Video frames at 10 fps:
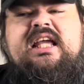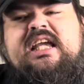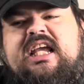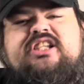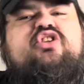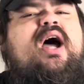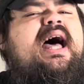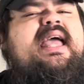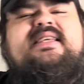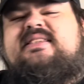He
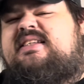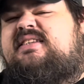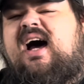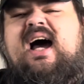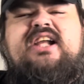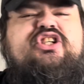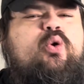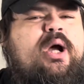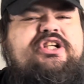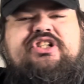tries to dodge
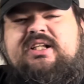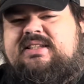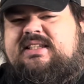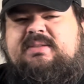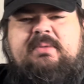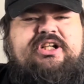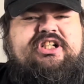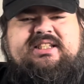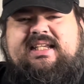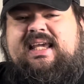questions as much
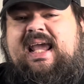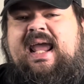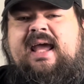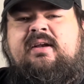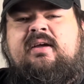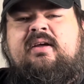as he can,